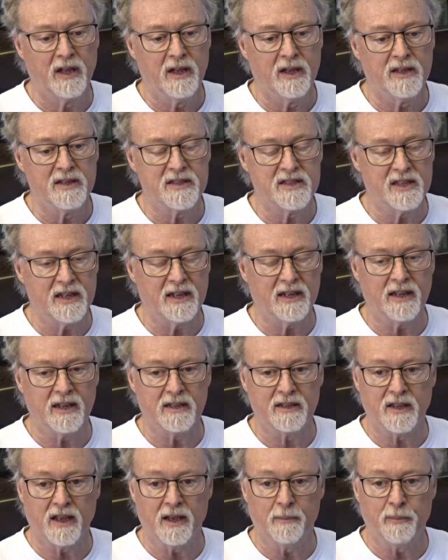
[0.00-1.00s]
sinking
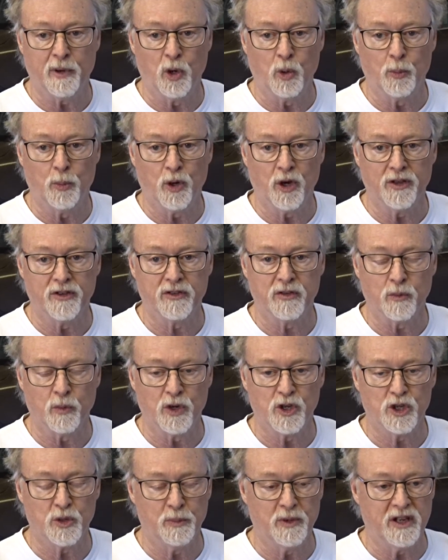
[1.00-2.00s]
type outputs,
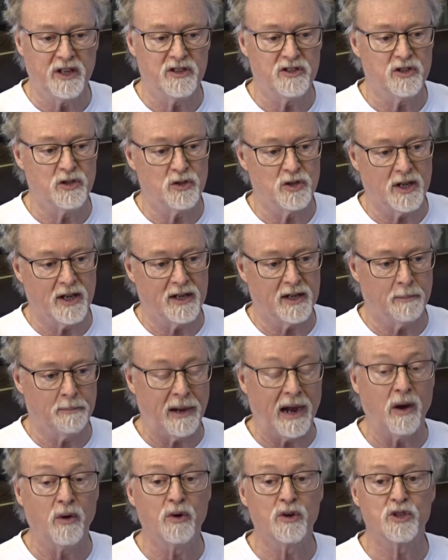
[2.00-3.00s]
which means you take a
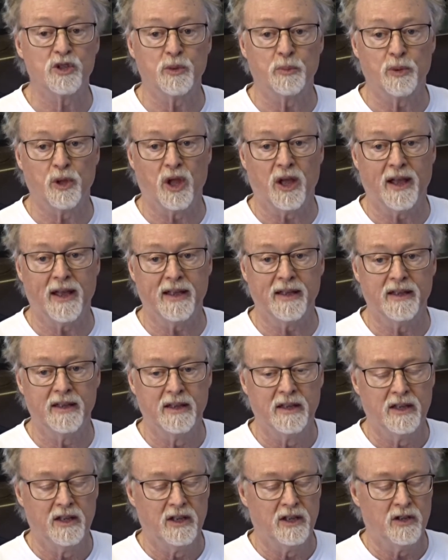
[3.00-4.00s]
power supply
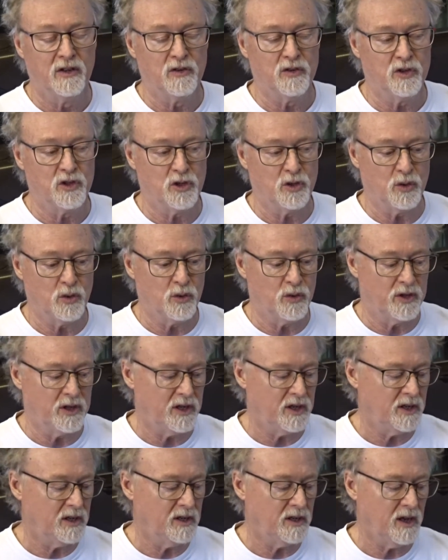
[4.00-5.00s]
to
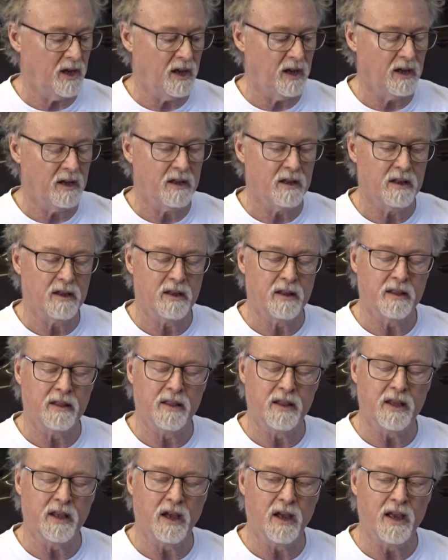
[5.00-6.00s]
the
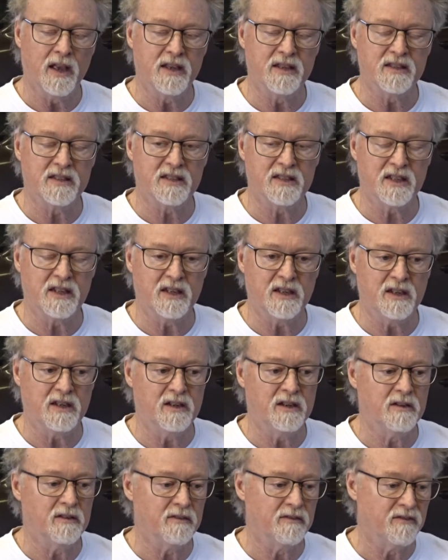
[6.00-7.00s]

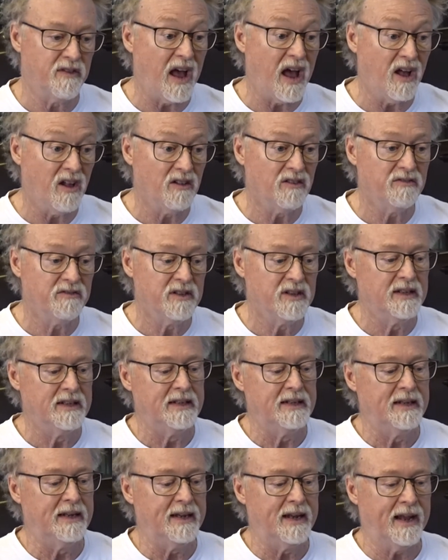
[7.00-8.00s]
IC valve,
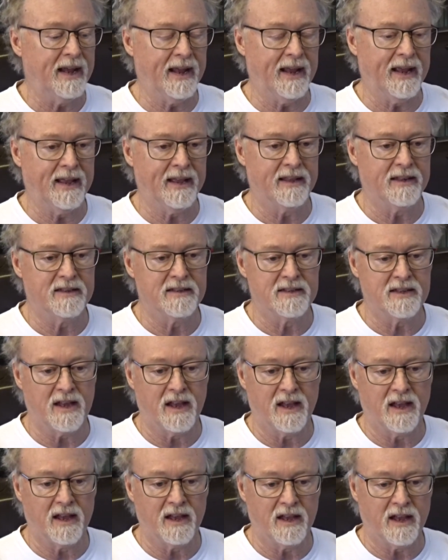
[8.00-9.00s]
and
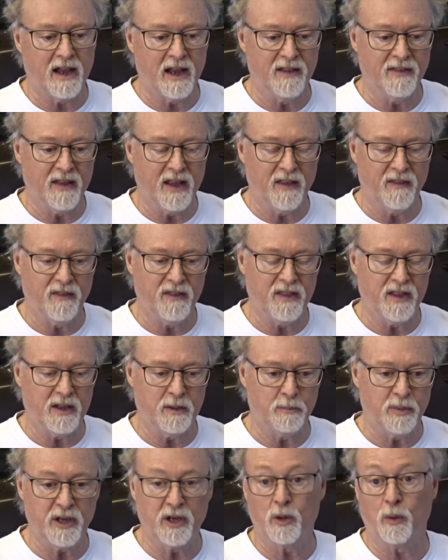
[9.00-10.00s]
then the
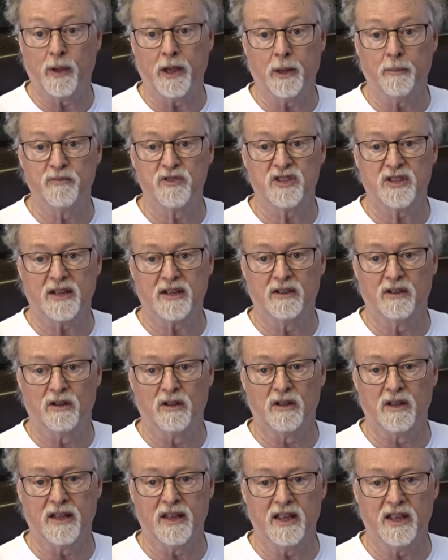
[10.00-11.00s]
PWM
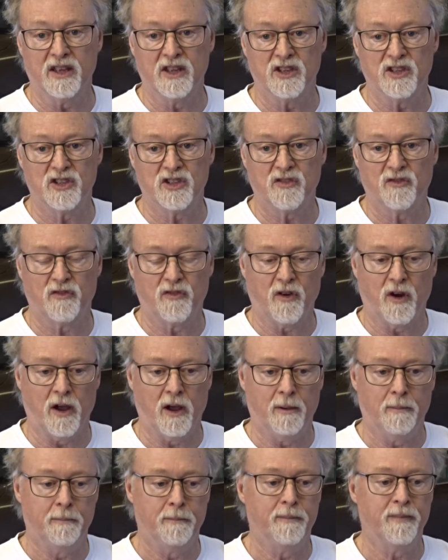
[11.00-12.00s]
signal is
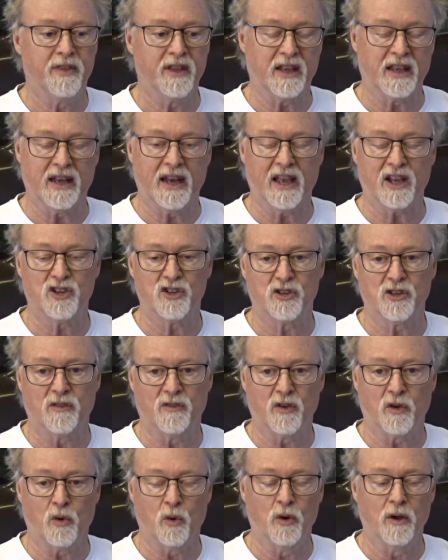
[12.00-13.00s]
from the connection of
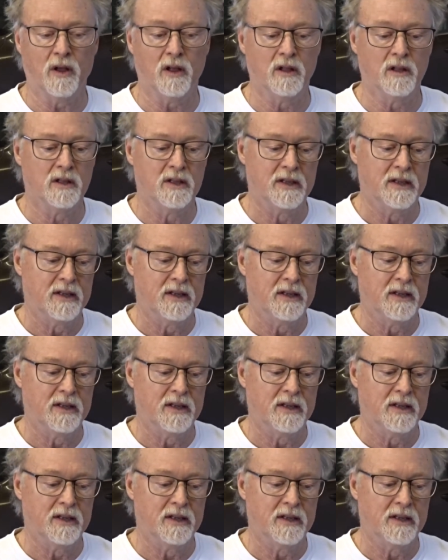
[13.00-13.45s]
the coil